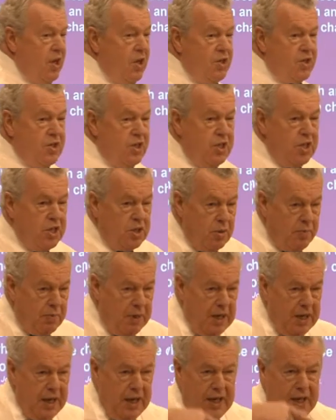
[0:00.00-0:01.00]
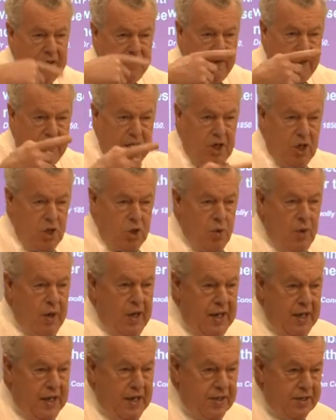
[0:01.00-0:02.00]
So this would be like living in a
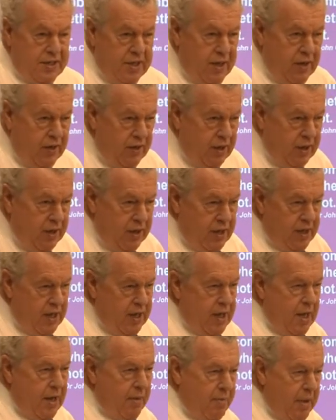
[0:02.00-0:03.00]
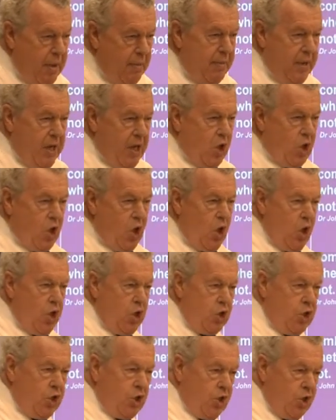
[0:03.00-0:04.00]
twilight zone, but being
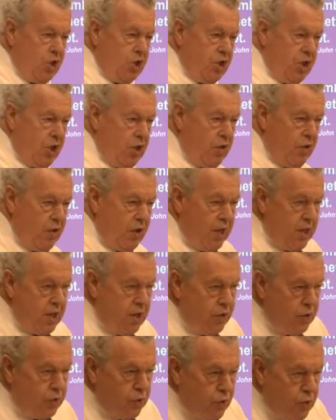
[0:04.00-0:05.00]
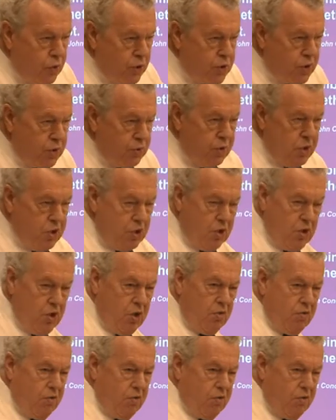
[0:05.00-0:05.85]
conscious that you're getting thoughts which are not